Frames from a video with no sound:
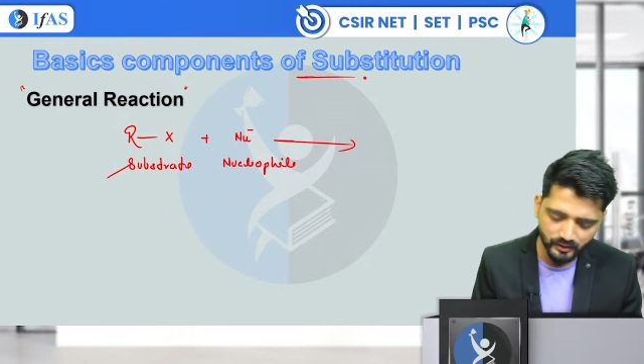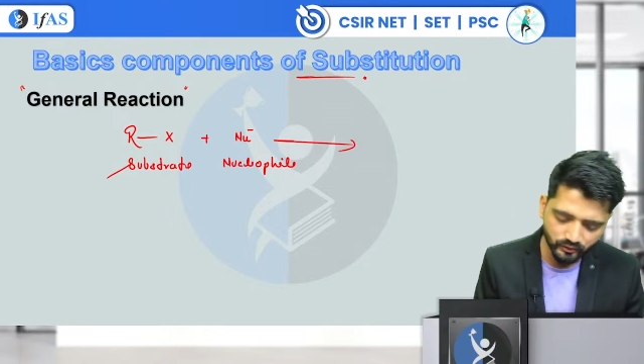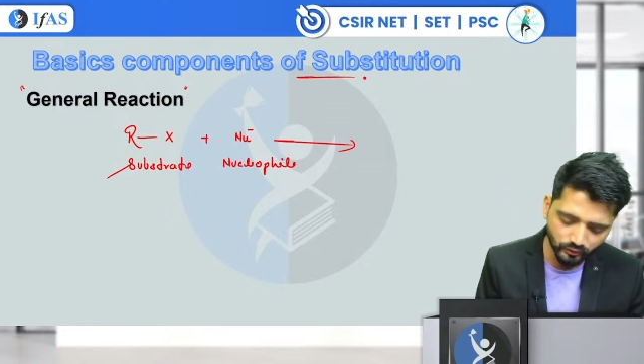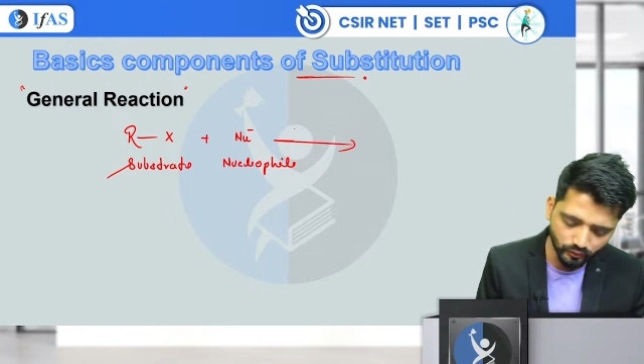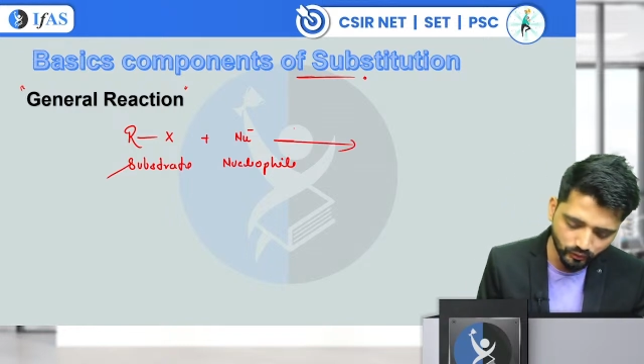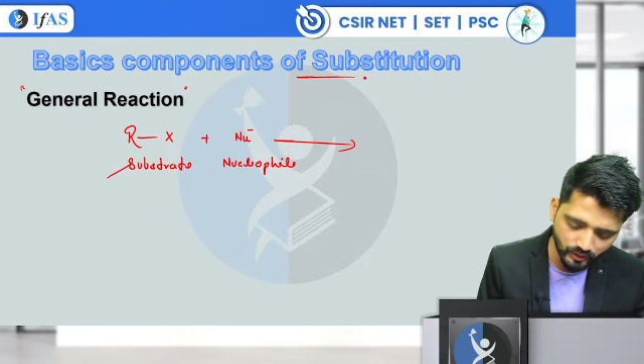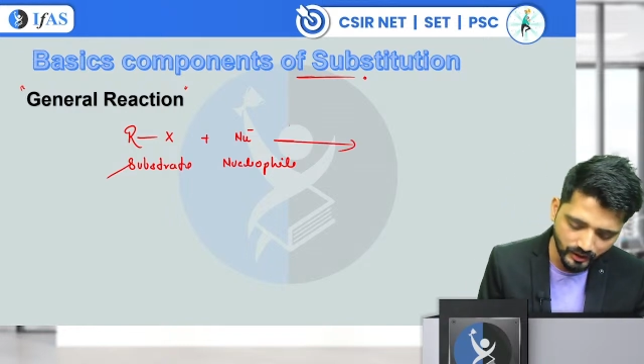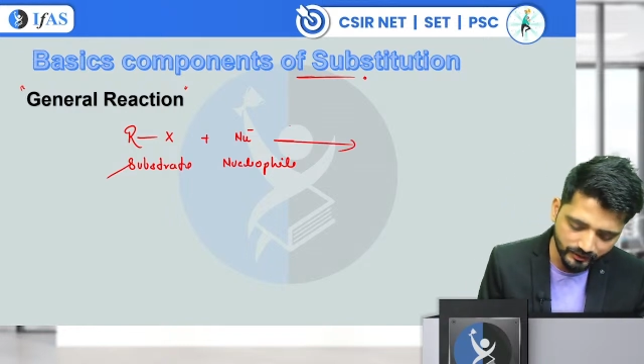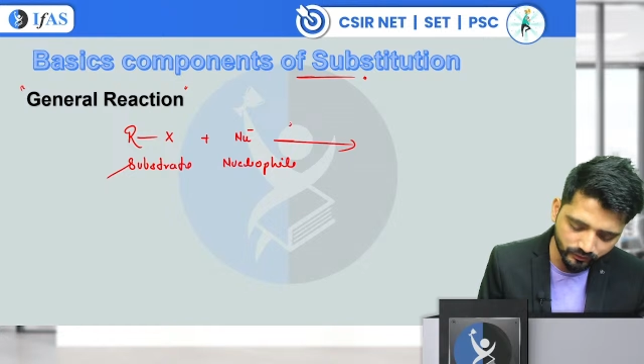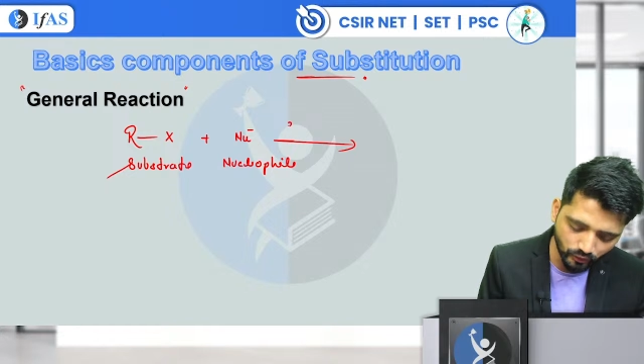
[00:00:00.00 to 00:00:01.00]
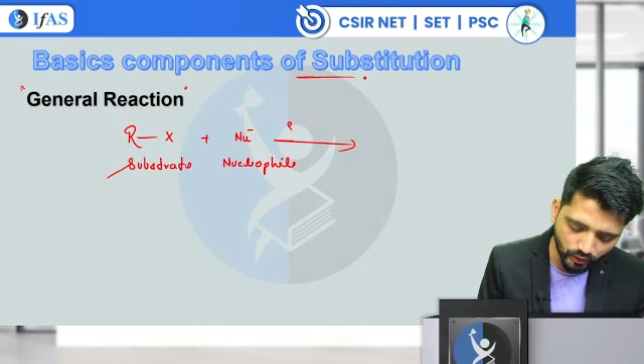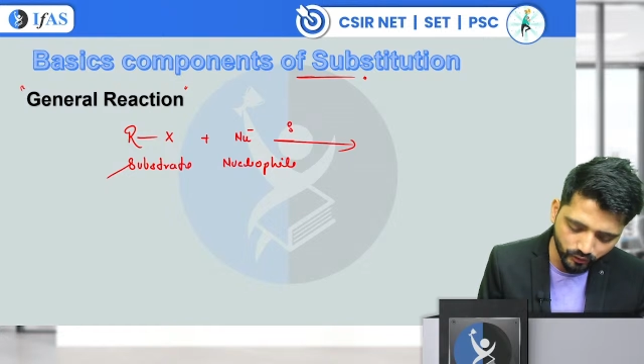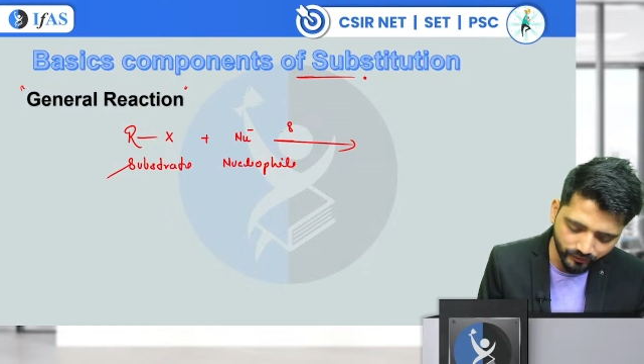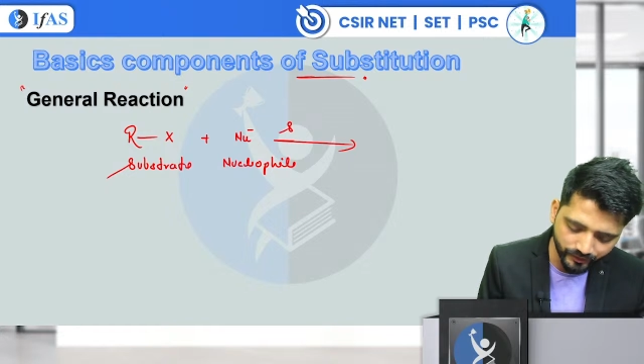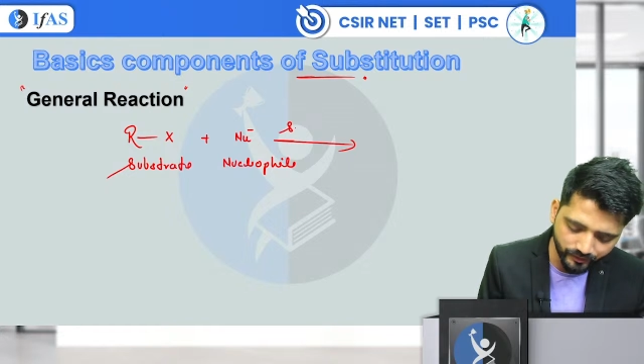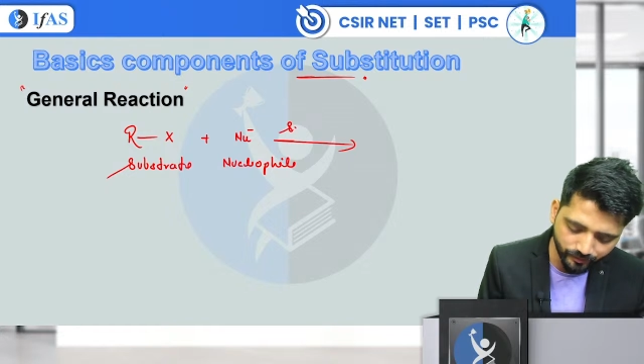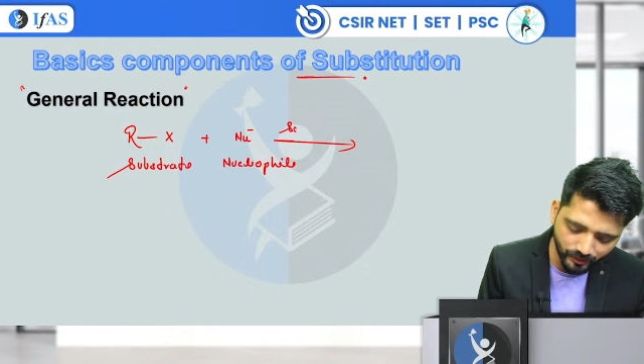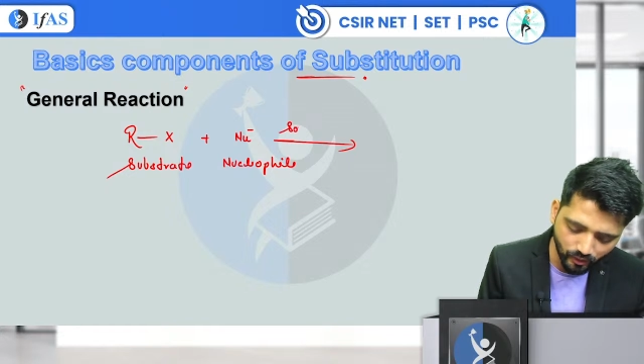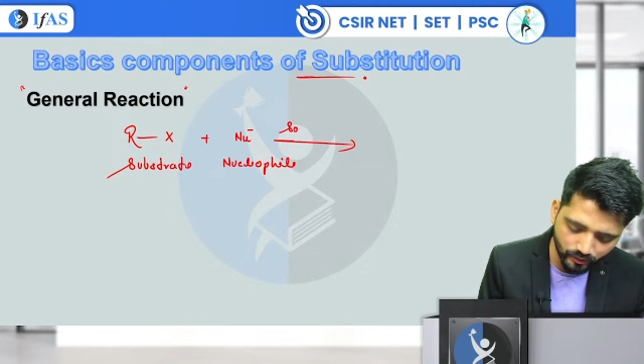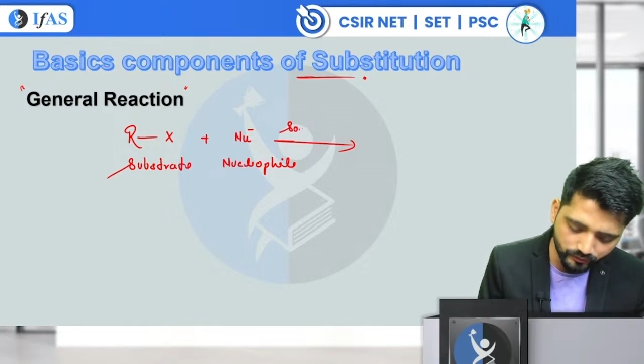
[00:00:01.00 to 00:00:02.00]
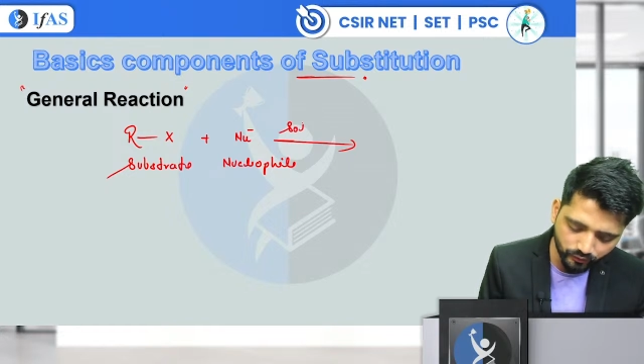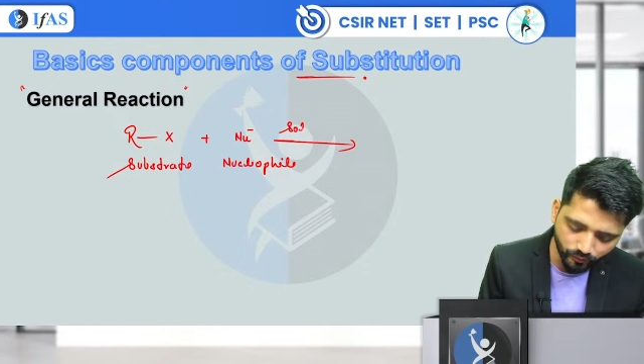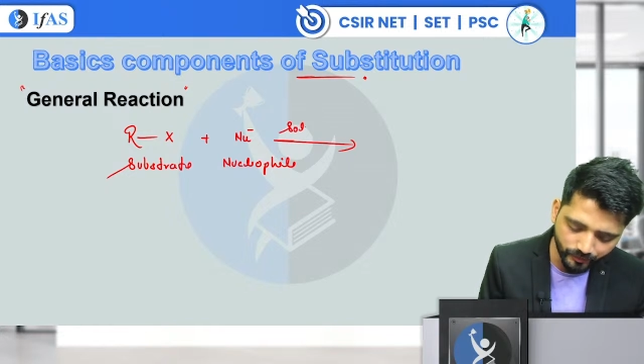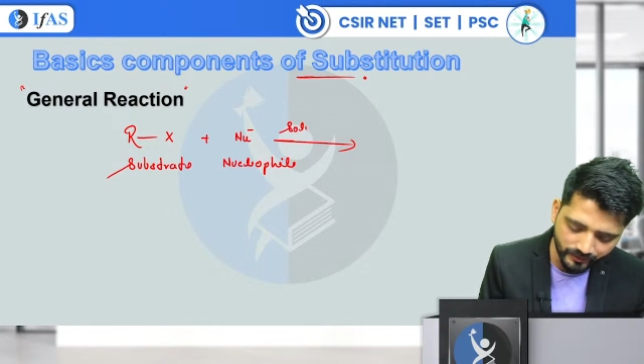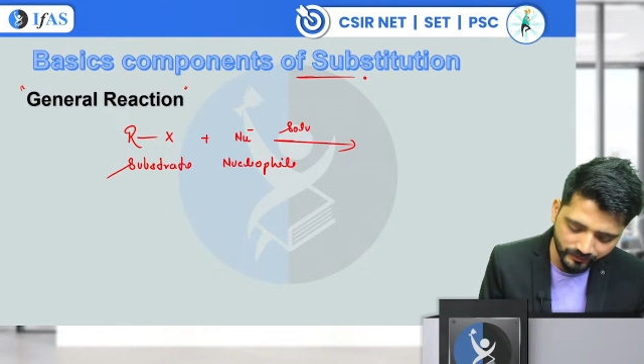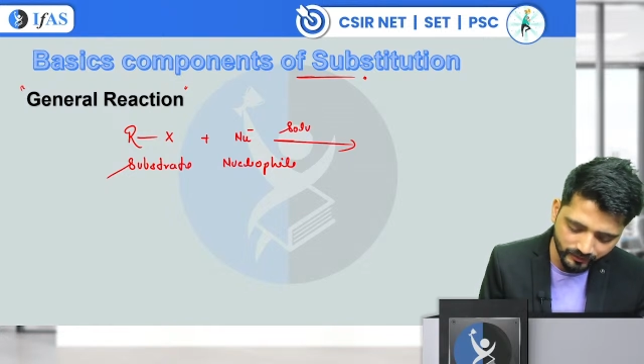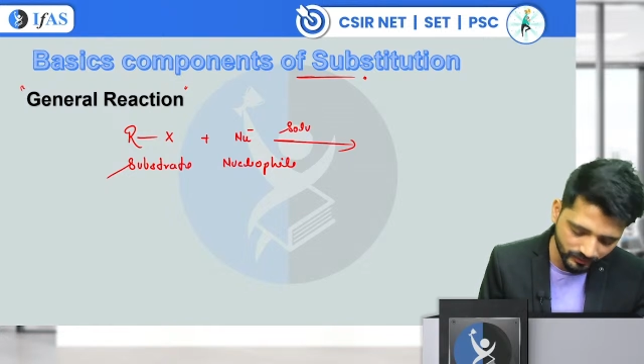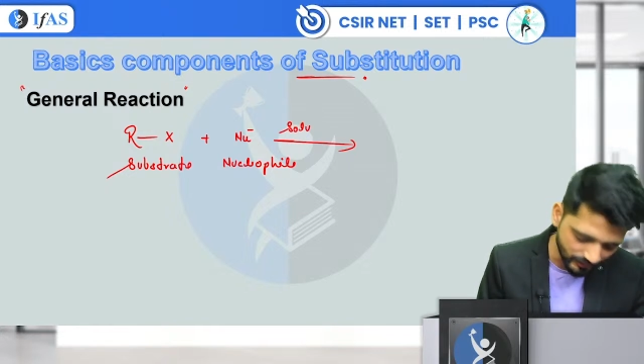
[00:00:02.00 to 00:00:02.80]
So a solvent may also present.